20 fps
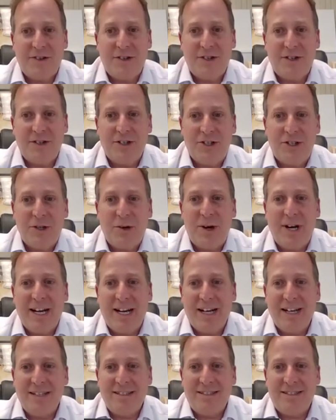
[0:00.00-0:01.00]
for
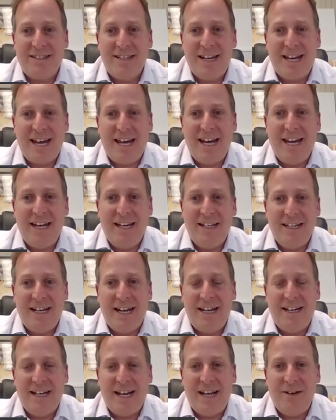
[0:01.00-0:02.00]
joining us today,
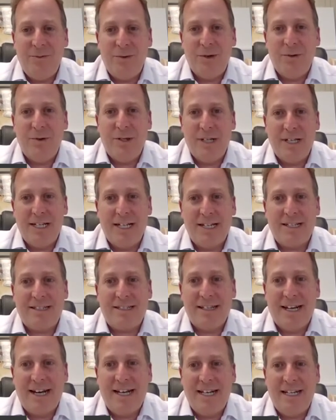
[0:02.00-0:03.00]
and we're really
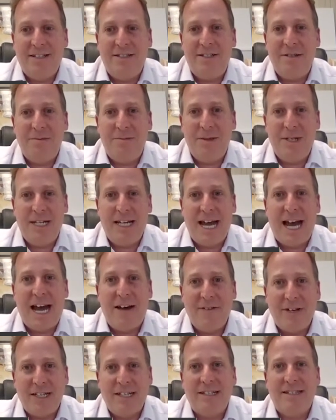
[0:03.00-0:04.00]
excited to be
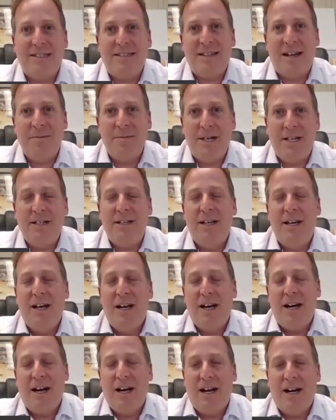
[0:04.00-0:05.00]
having the summit
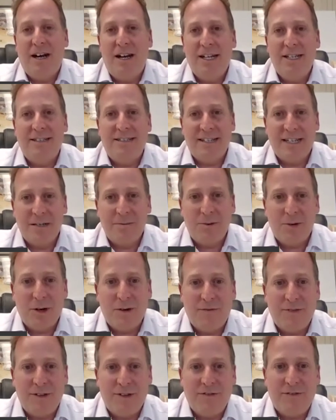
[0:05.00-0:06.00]
in
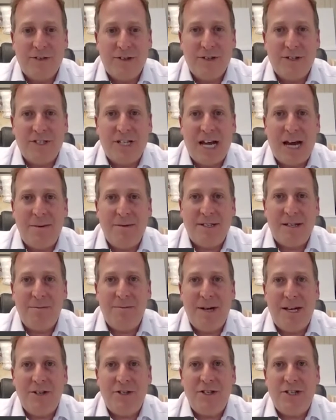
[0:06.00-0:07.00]
Singapore for the first time. As I
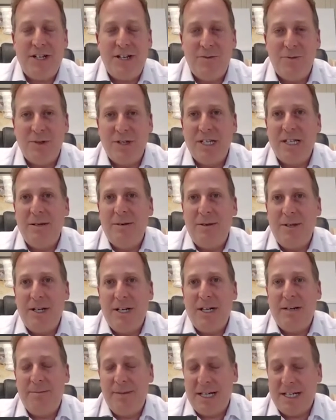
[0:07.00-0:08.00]
mentioned, and really
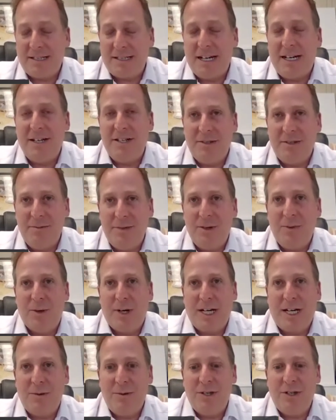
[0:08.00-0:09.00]
be excited to be
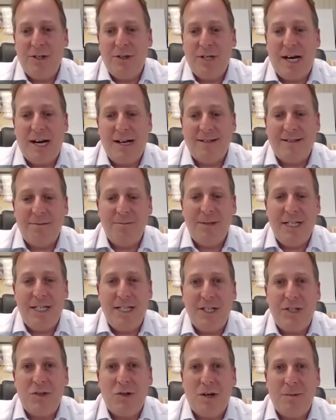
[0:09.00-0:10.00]
working with you guys at
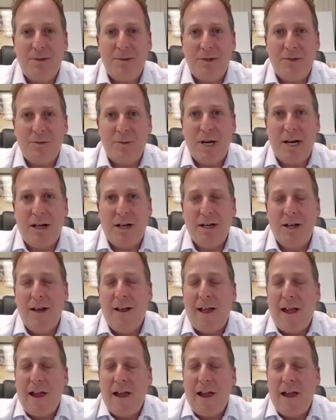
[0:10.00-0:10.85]
MediaCorp as well.